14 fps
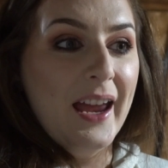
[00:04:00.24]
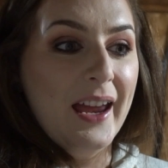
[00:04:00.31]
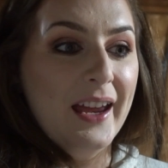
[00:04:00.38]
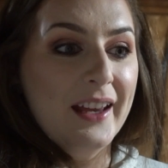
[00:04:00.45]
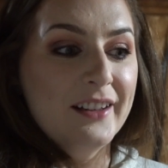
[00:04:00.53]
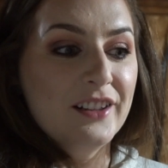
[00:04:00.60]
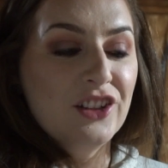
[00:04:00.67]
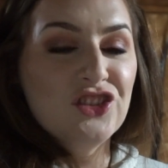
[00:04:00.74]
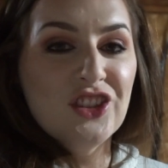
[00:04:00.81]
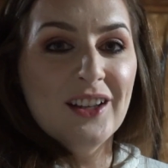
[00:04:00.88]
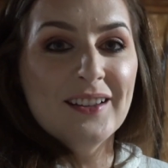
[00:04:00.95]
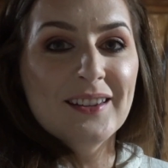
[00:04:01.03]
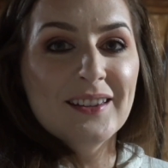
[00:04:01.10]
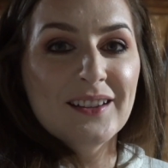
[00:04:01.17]
and
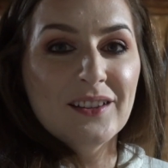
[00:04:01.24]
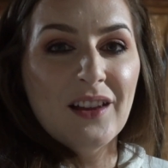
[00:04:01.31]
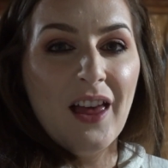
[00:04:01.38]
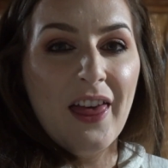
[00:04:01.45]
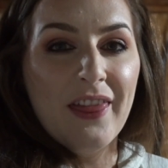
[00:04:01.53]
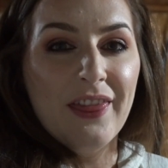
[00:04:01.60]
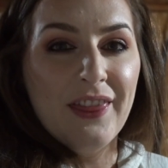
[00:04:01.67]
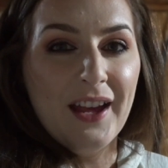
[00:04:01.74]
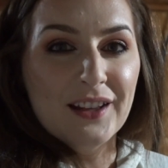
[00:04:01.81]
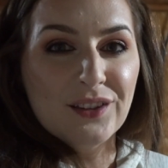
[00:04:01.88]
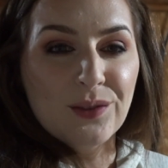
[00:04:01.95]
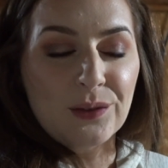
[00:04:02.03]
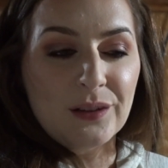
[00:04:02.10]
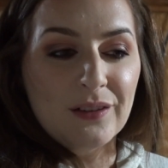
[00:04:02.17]
just
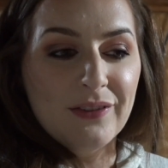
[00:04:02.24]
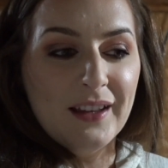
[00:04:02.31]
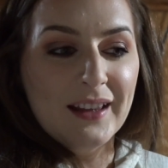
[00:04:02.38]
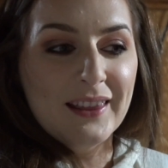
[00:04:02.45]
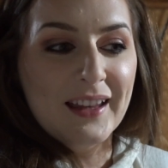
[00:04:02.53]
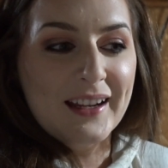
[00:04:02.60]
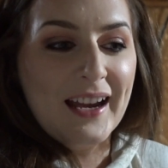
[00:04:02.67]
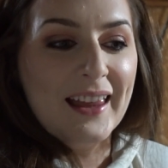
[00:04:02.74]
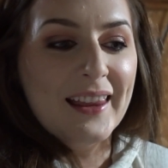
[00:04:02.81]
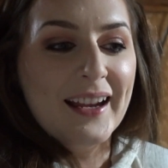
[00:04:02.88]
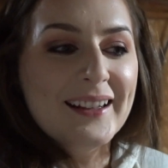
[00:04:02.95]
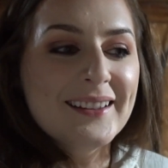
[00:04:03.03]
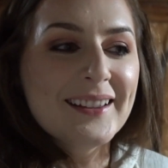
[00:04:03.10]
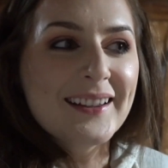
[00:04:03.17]
that sort of thing. Like I
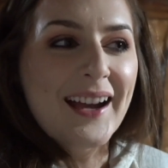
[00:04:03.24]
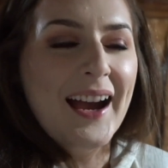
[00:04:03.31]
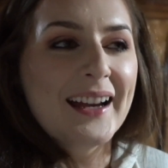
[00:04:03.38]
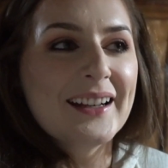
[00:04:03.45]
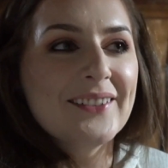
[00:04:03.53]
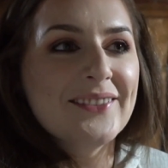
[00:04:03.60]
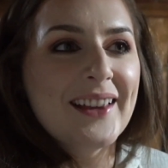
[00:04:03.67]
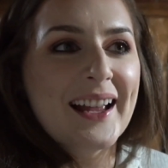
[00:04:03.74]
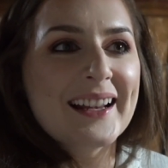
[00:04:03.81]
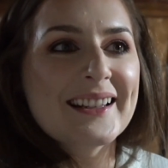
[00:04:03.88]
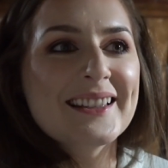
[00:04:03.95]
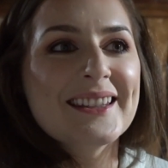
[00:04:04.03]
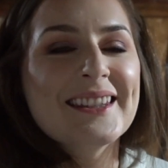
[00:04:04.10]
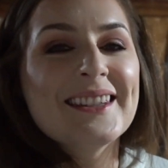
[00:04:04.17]
like to kind of
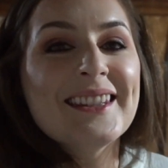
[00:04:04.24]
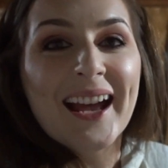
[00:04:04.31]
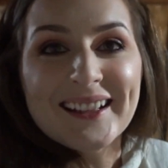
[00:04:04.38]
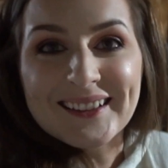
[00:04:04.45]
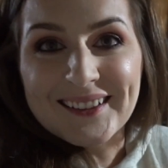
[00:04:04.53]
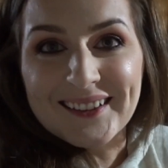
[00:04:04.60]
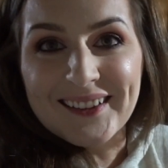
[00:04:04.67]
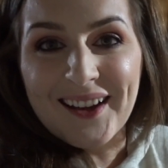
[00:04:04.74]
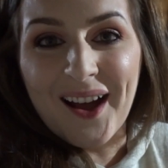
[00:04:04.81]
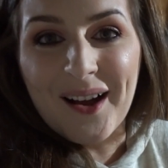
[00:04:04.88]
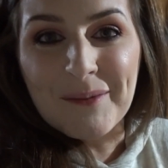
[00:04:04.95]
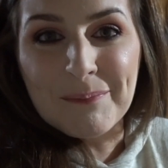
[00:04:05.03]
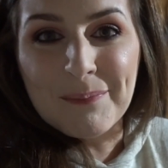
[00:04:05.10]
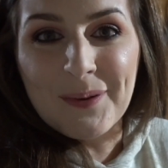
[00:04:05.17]
like set
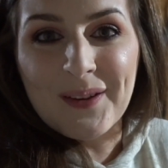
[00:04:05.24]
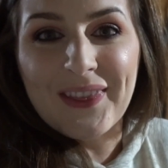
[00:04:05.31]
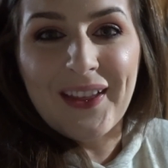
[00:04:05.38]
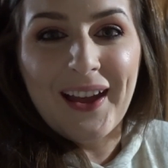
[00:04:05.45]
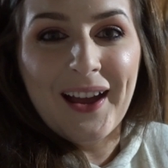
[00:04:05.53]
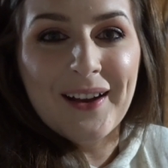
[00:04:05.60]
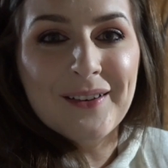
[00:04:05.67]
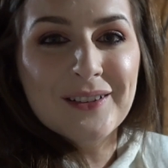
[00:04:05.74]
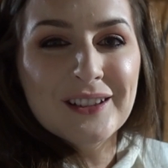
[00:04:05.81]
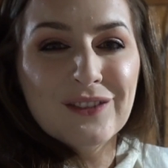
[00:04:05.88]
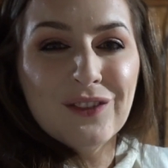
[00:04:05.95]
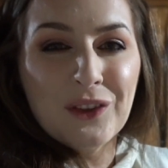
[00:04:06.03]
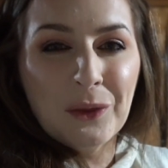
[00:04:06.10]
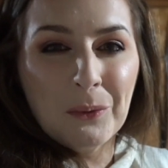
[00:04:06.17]
up the
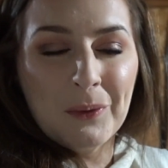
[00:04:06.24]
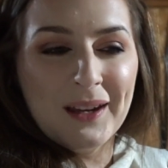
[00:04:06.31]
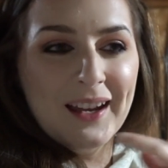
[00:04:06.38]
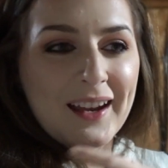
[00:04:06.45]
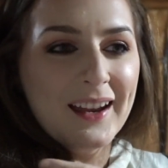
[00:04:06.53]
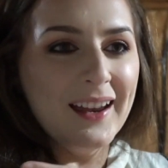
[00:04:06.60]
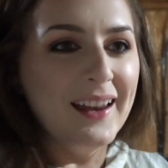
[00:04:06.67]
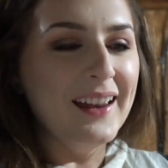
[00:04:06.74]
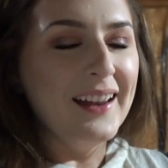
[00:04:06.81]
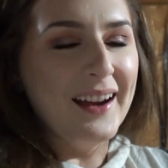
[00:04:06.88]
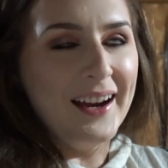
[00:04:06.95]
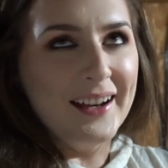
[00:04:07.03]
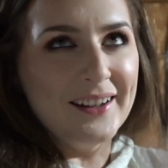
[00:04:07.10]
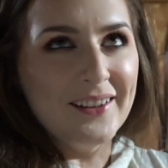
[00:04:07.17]
house for the week.
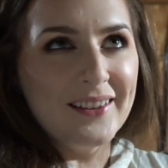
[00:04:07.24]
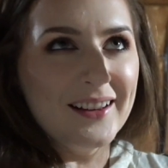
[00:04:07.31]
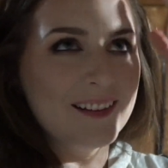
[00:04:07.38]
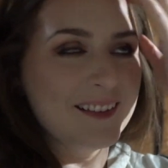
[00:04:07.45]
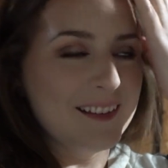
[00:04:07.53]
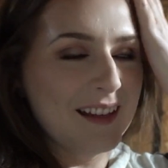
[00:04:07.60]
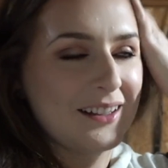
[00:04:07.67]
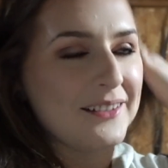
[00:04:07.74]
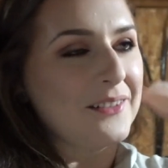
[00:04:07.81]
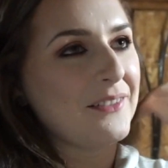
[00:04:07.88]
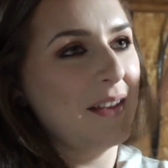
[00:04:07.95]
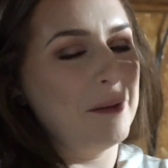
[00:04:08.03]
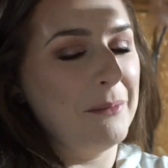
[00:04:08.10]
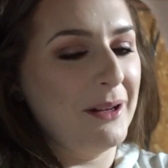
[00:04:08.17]
I know that, I don't know
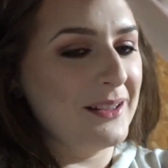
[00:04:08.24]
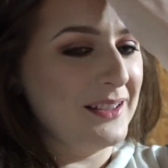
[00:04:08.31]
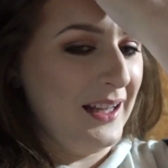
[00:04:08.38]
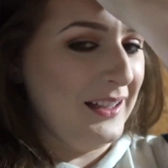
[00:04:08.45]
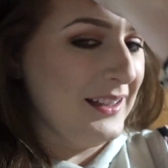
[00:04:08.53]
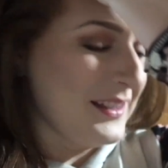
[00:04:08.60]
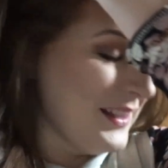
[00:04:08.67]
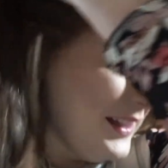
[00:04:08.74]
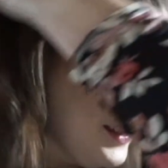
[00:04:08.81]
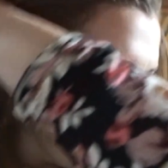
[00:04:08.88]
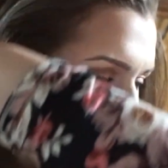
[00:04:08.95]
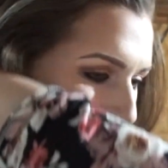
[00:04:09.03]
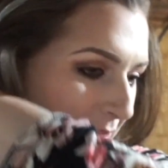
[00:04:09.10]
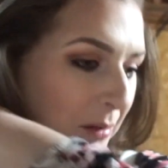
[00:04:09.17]
if that makes any sense
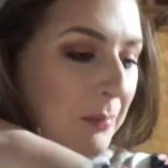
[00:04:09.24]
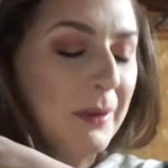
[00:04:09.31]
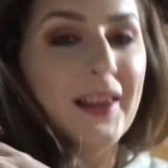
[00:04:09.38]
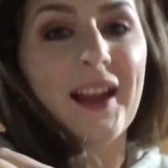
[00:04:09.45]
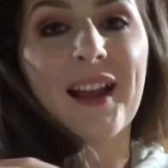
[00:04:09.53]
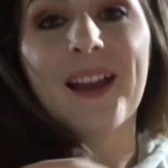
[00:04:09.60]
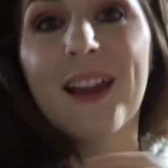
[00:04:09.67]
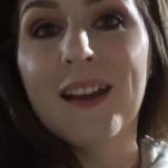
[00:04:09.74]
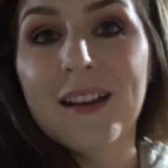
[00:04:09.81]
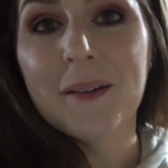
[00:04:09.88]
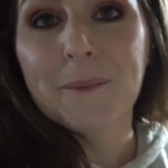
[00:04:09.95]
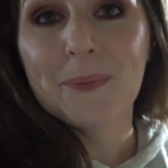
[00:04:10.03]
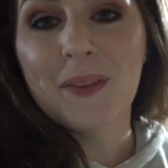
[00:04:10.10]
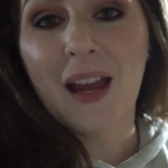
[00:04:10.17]
at all, but like
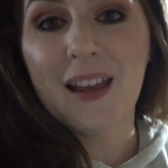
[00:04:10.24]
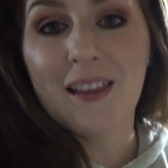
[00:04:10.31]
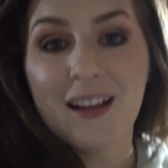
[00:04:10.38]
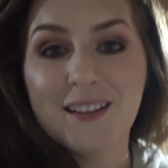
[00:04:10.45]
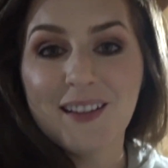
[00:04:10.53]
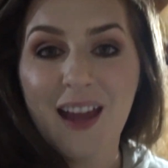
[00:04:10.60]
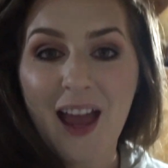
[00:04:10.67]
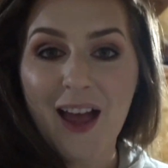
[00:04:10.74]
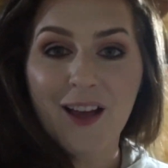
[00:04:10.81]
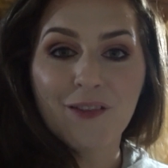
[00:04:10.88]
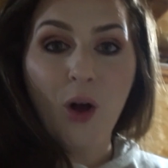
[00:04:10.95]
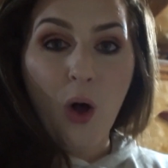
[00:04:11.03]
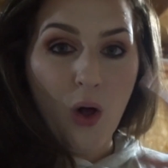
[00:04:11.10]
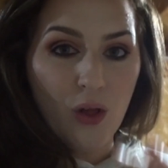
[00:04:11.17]
I like to
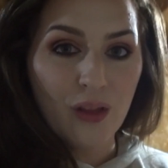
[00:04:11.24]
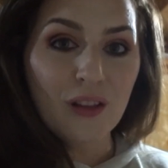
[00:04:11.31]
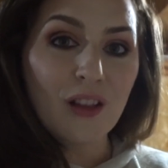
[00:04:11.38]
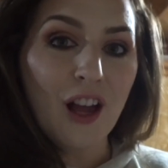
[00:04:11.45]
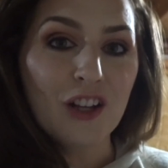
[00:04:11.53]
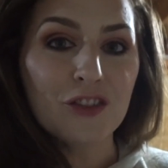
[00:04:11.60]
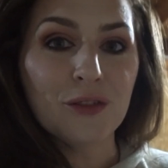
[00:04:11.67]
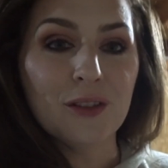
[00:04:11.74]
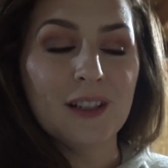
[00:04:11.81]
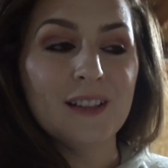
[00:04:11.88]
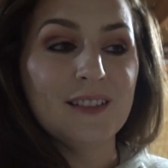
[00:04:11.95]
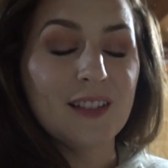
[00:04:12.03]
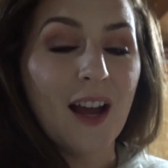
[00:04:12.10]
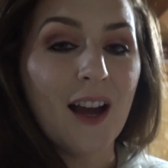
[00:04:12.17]
have all the
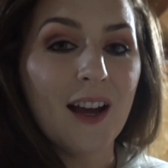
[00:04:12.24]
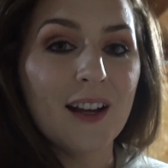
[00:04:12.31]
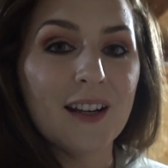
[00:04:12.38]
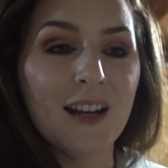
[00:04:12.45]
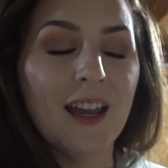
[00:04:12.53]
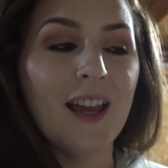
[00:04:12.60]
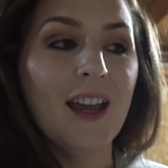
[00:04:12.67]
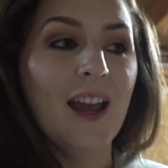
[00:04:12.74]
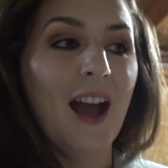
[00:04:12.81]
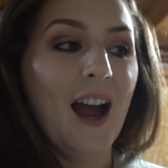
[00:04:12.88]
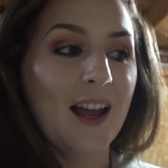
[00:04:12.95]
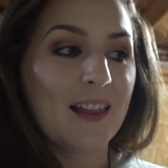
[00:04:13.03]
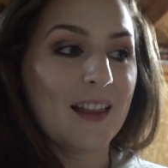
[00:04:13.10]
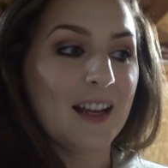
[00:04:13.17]
laundry done.
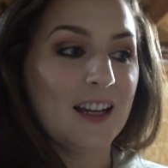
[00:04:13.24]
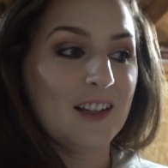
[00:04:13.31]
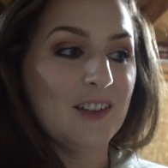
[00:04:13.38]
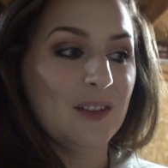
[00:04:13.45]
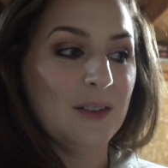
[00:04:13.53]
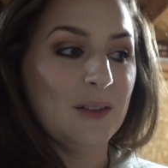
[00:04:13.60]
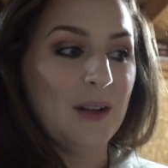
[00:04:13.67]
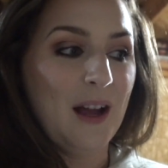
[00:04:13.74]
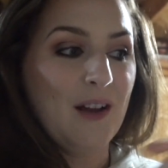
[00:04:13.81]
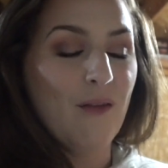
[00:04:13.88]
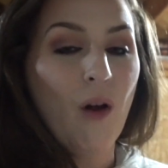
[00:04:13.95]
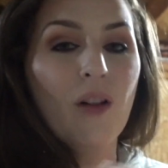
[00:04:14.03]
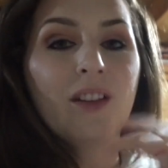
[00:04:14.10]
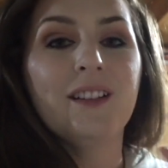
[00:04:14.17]
I like to
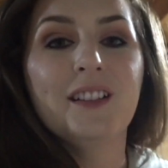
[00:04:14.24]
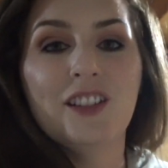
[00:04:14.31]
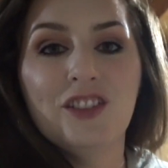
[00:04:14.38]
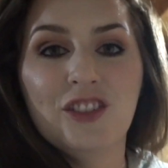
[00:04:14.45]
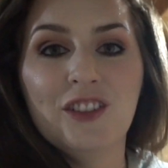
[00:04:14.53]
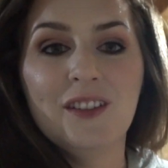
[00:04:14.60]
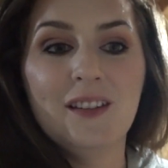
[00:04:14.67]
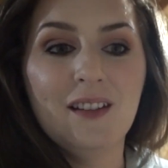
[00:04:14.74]
have all the dishes